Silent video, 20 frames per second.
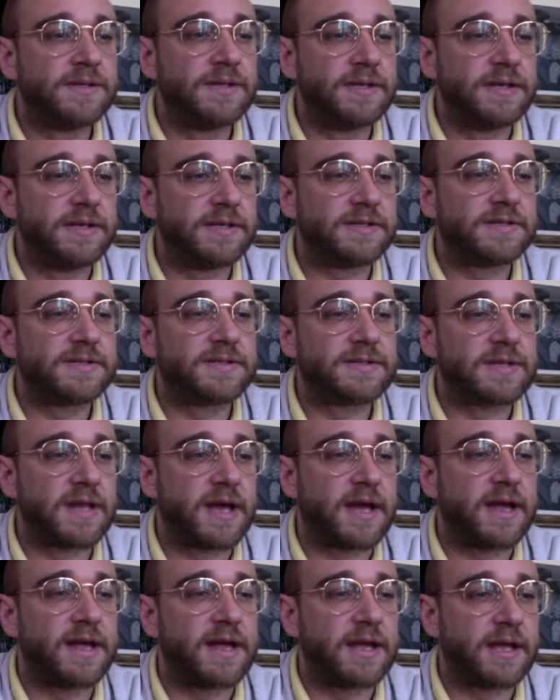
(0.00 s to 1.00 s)
it's
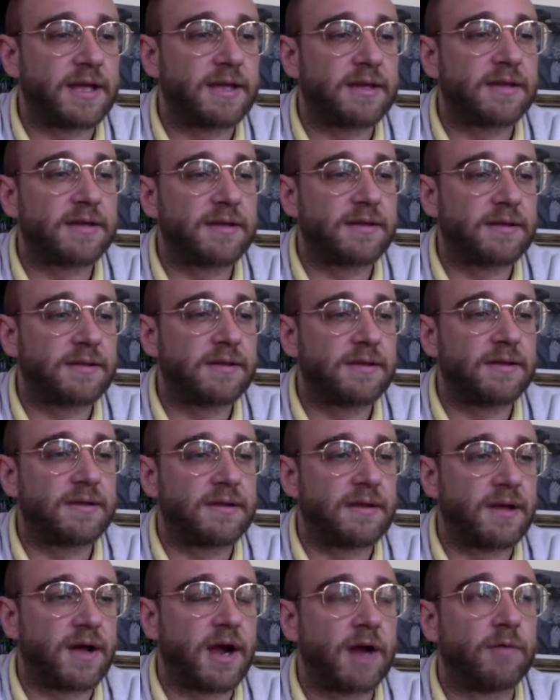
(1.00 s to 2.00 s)
like,
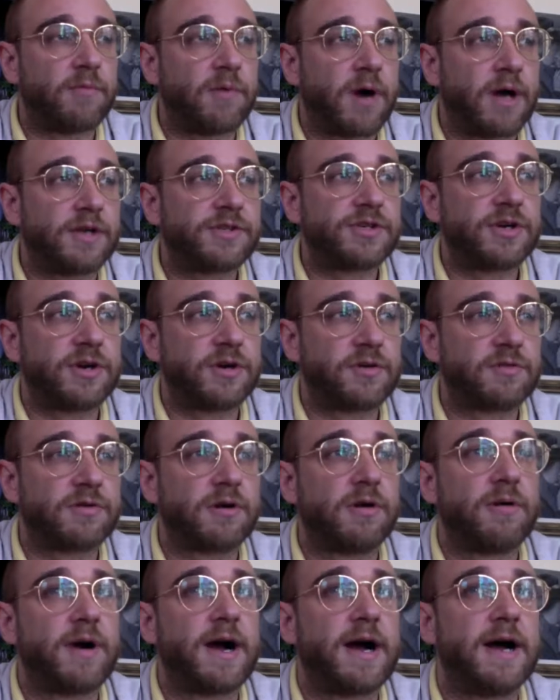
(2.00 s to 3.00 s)
I watch her
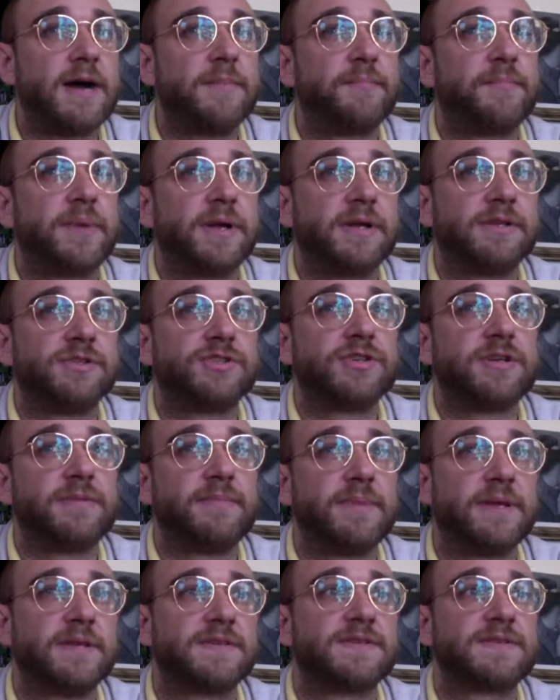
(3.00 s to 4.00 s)
grow up and she
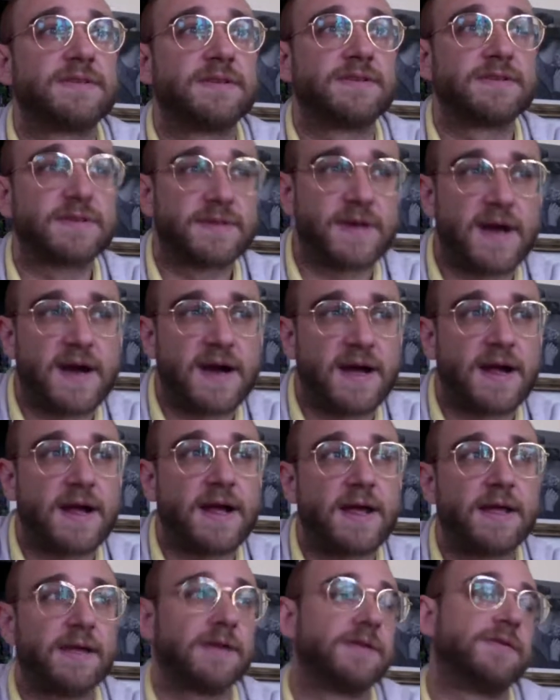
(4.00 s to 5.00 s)
meets this
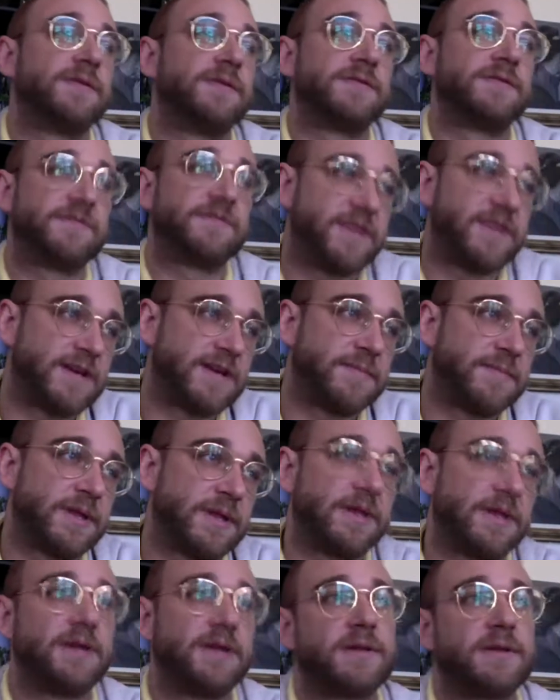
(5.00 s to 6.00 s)
guy and this
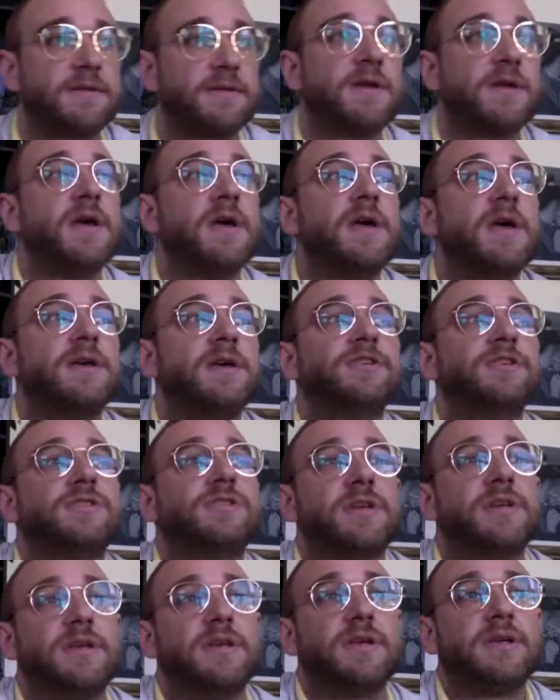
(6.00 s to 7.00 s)
family, and
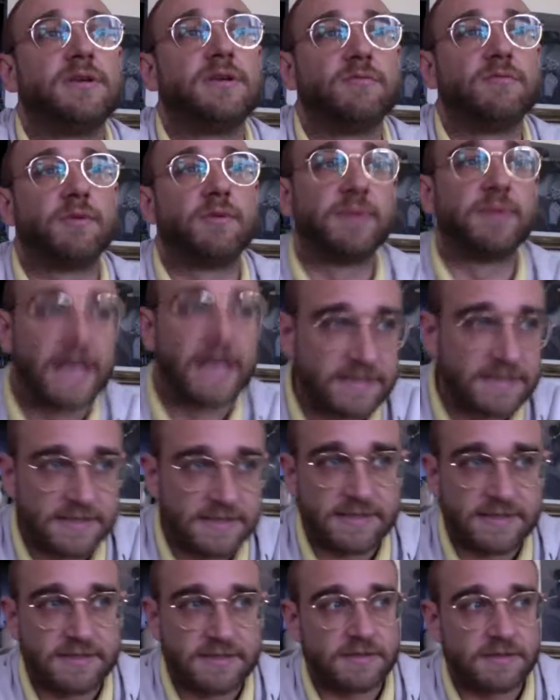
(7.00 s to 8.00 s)
she
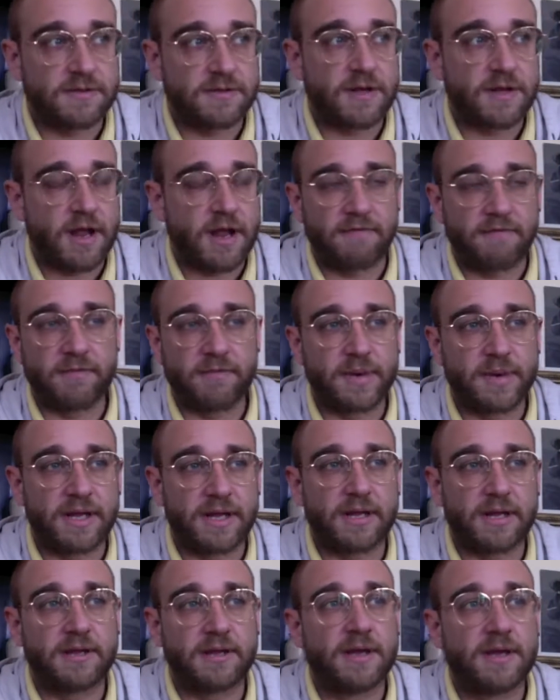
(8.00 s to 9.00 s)
replaces
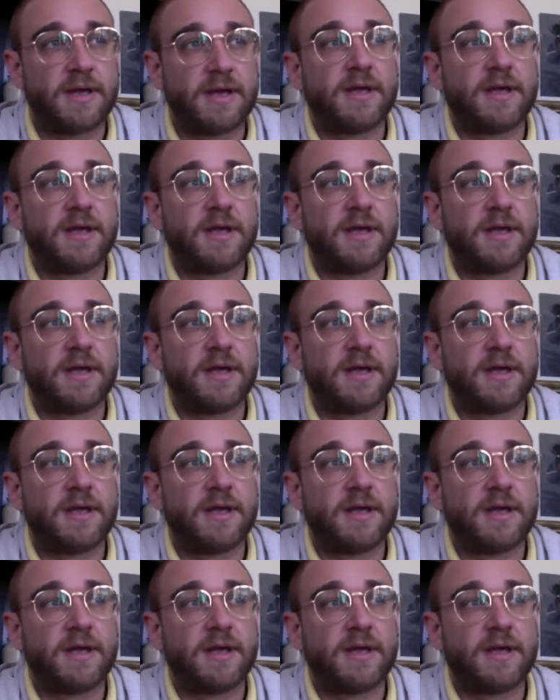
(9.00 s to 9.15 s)
everybody